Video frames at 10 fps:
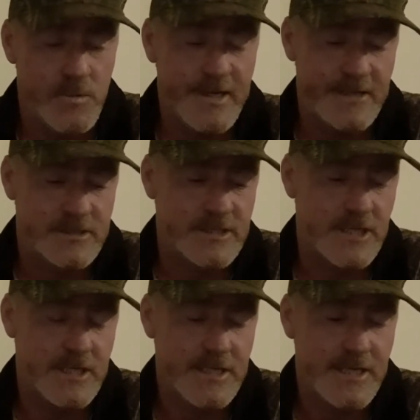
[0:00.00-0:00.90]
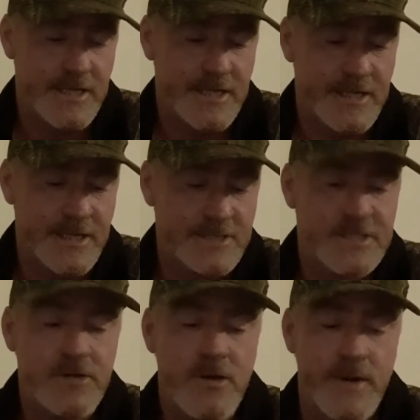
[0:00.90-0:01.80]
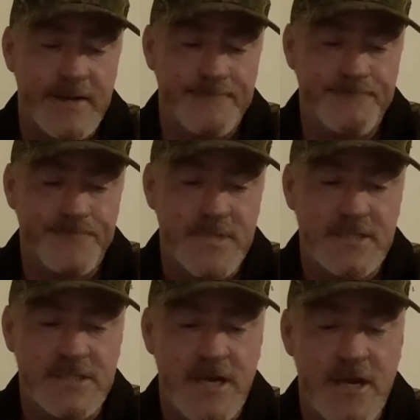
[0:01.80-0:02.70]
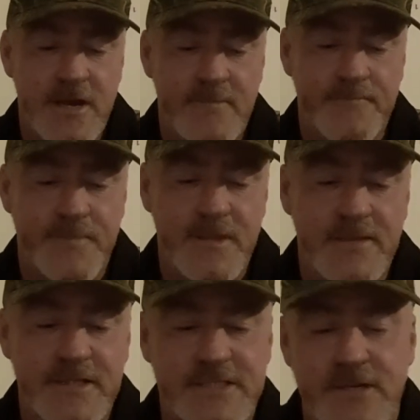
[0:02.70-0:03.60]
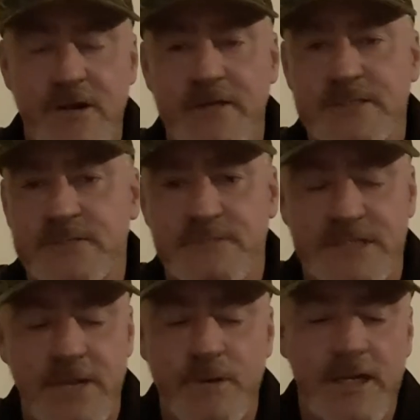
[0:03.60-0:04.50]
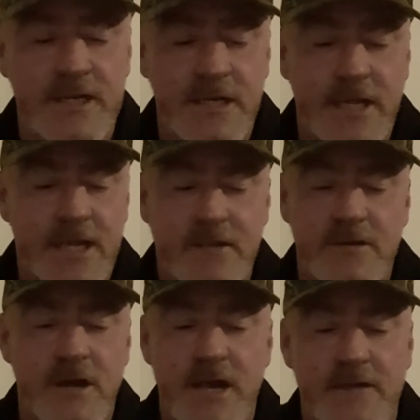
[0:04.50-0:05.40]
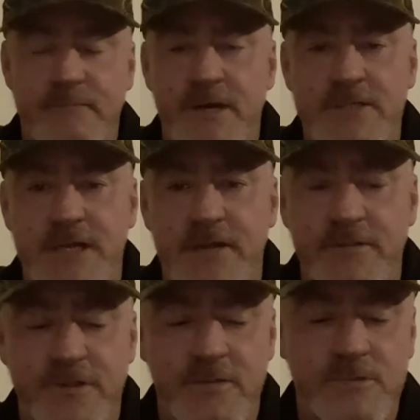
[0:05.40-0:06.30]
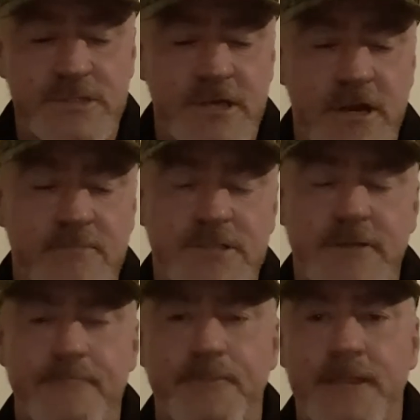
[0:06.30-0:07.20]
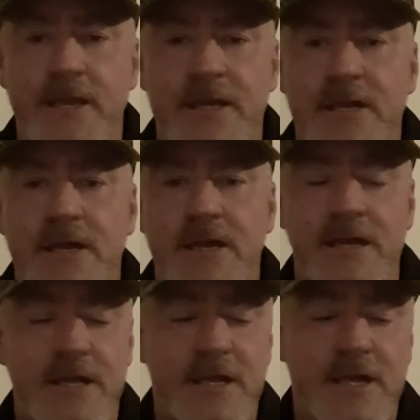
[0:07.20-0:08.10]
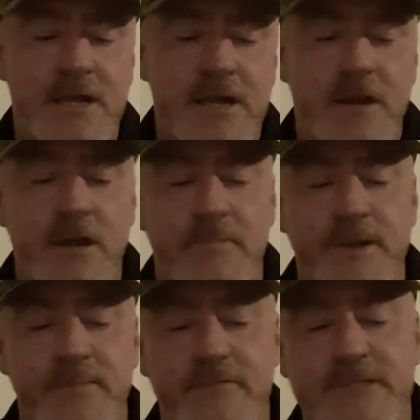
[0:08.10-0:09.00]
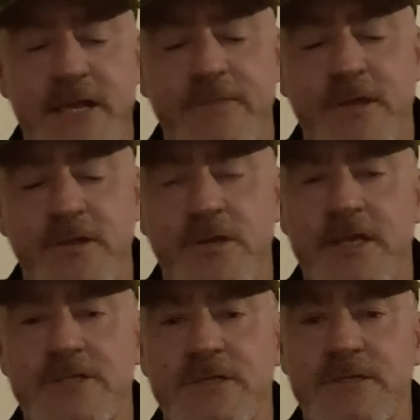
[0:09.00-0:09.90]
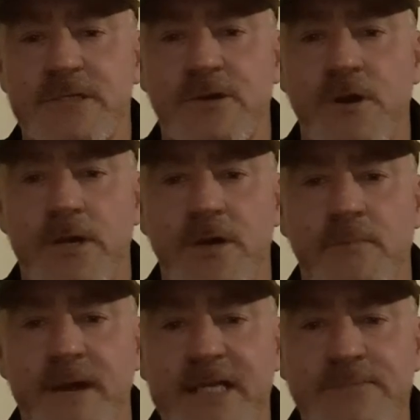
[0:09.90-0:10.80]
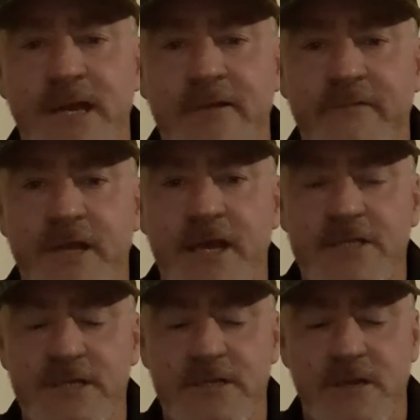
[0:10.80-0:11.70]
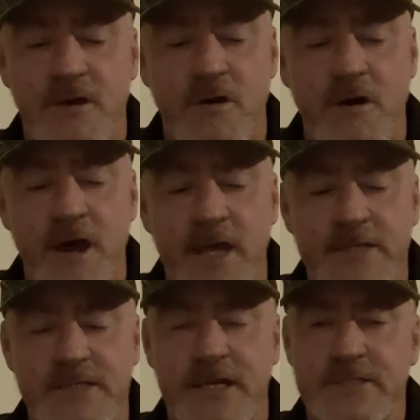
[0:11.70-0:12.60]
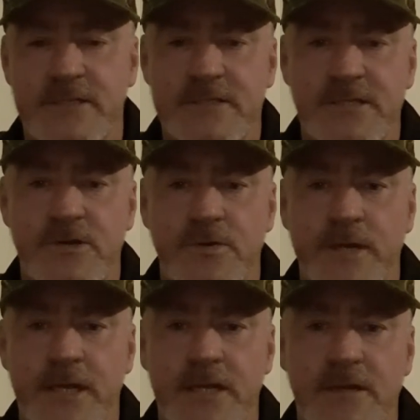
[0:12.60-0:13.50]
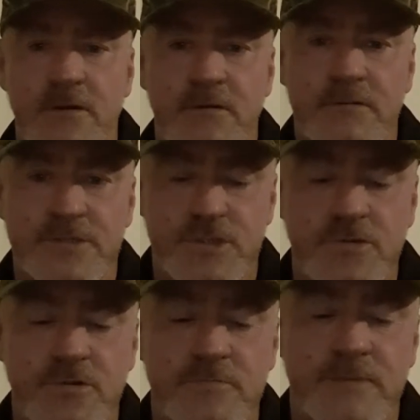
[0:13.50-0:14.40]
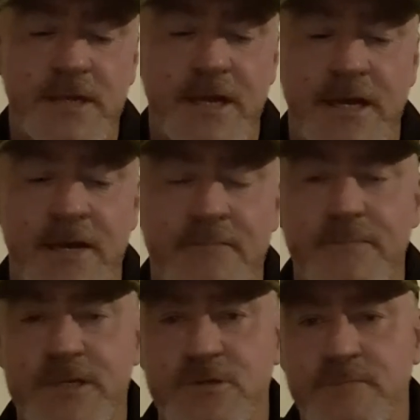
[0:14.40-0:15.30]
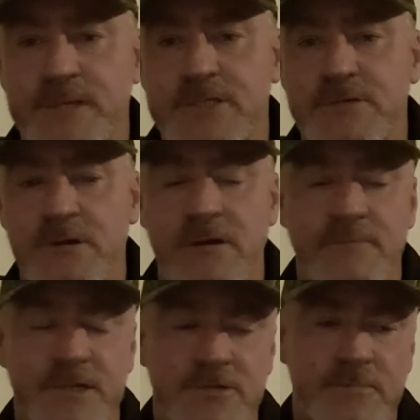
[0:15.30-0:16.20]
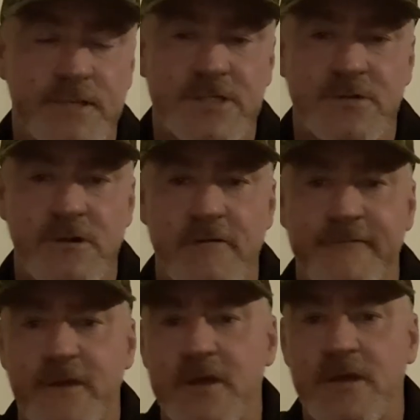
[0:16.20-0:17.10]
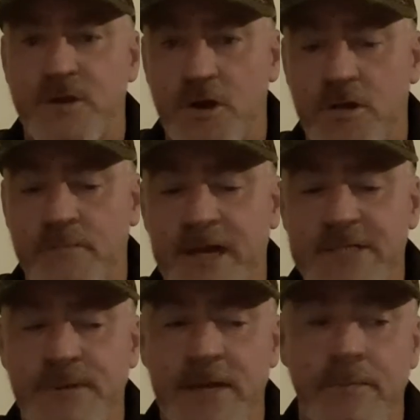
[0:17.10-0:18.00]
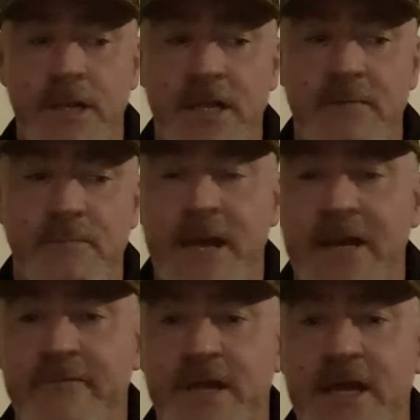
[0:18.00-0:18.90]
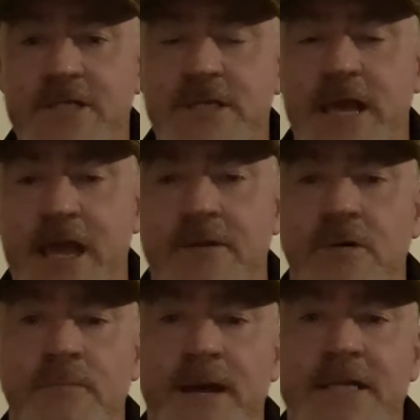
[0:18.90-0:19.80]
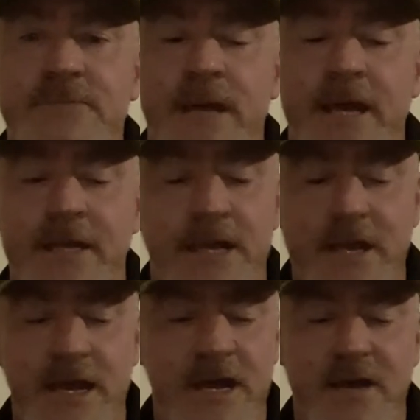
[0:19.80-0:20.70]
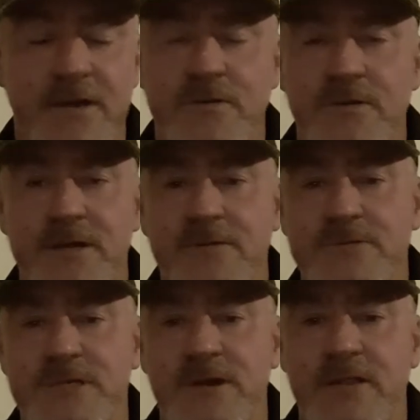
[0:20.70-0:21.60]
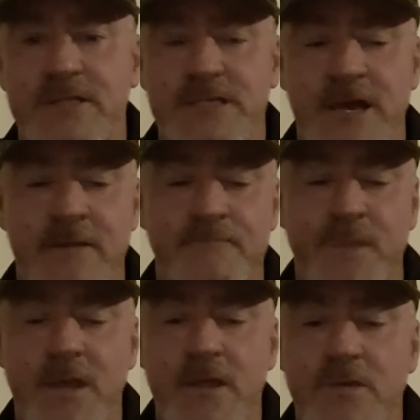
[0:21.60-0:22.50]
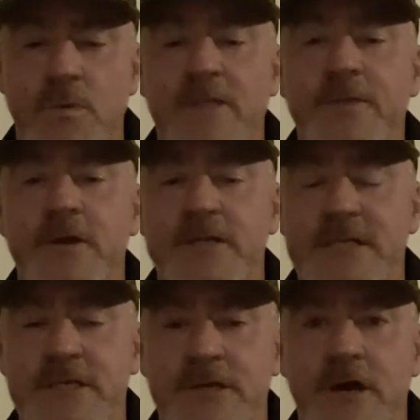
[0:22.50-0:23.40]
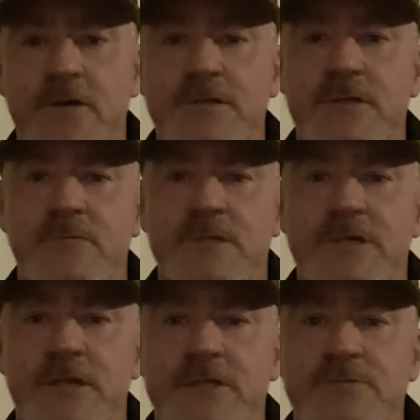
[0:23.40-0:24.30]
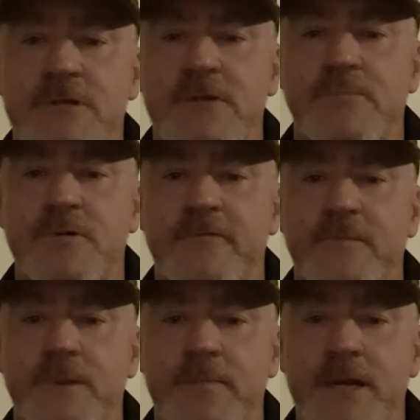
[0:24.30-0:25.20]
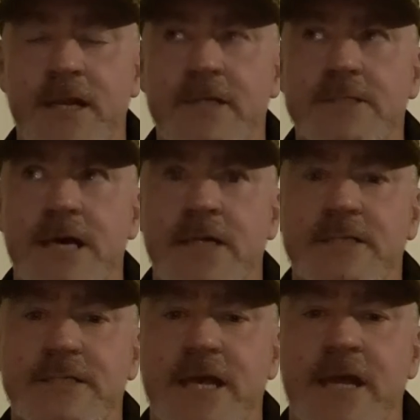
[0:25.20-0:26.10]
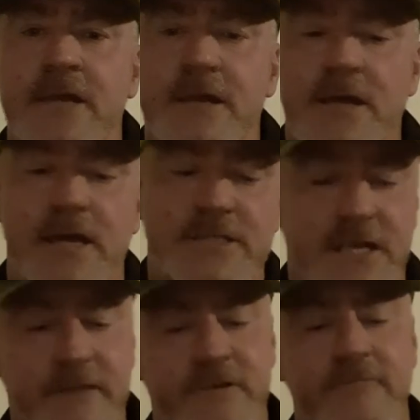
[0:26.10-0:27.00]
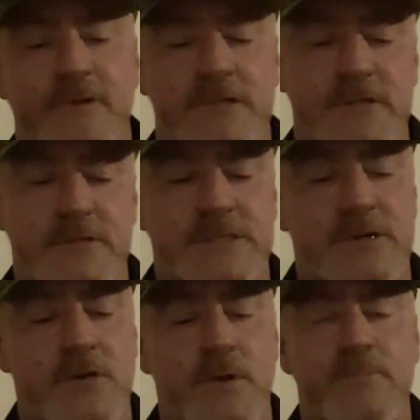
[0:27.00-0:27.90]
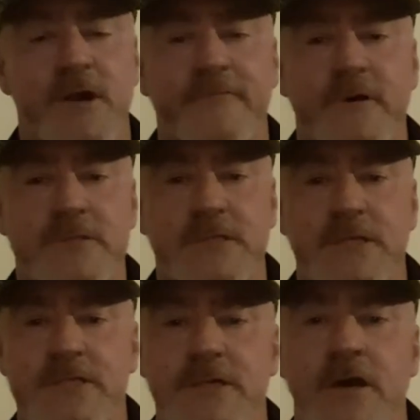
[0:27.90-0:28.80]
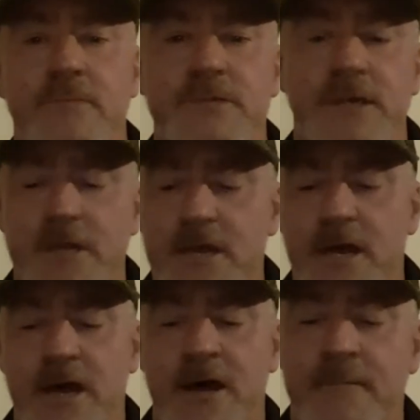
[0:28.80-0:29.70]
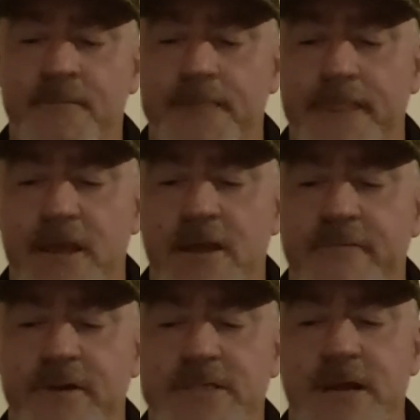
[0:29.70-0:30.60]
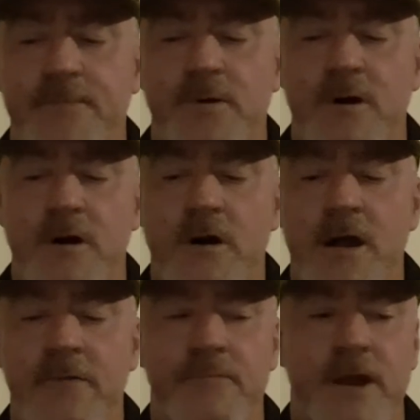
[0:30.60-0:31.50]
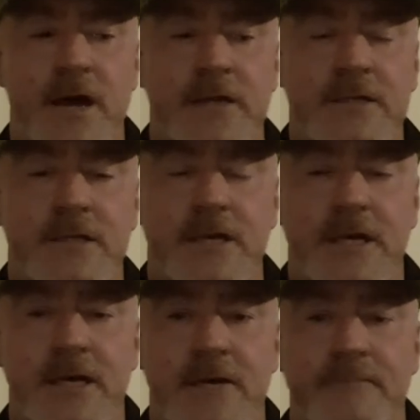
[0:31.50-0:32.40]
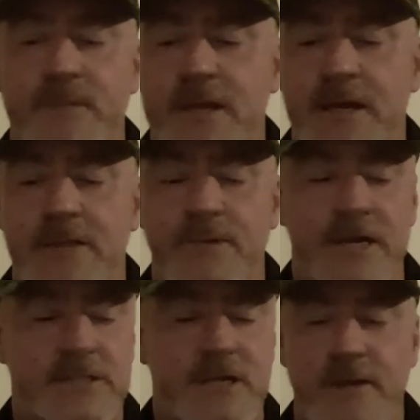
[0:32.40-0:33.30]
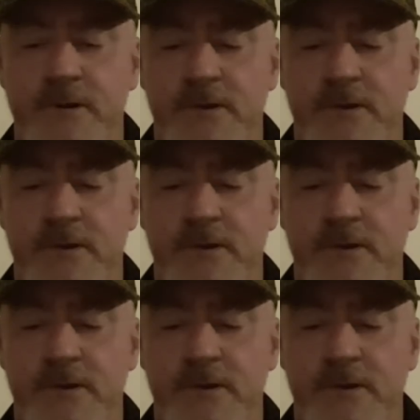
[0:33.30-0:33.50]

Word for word: What else? Zeroing. So this zeroes typically, like most other thermal scopes, a lot of people have said that you need to zero it on base magnification. I tested zeroing it on zoom, picture-in-picture on, picture-in-picture off, not on base magnification and on base mag. It all zeroed the same. The one thing I did note, which I think is really important for people to understand, is that you have different zeroing profiles in these scopes. For example, I run another brand of scope.